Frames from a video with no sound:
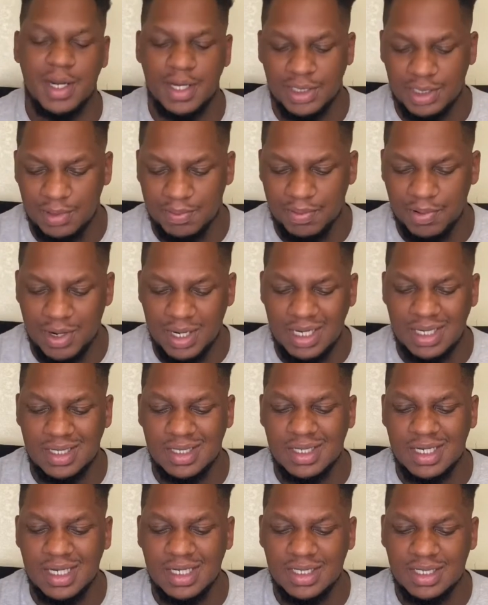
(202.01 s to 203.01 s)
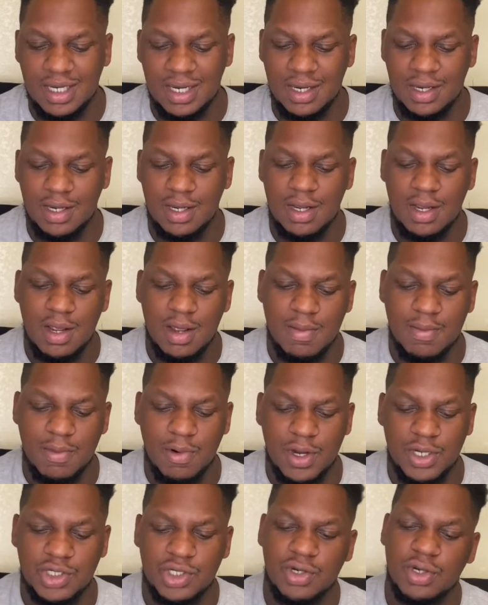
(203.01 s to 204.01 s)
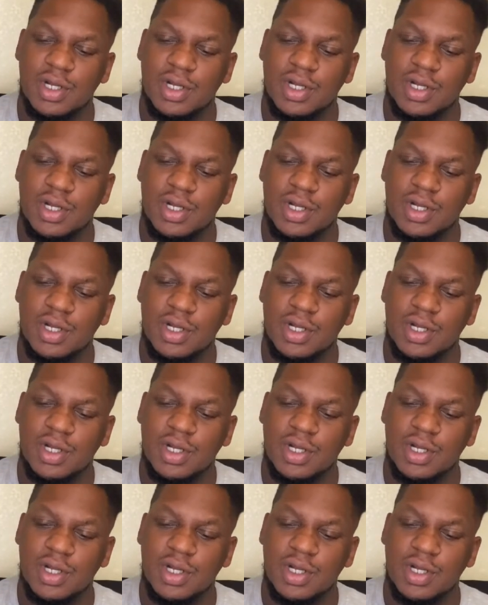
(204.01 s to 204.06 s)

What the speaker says: It's a pretty decent moisture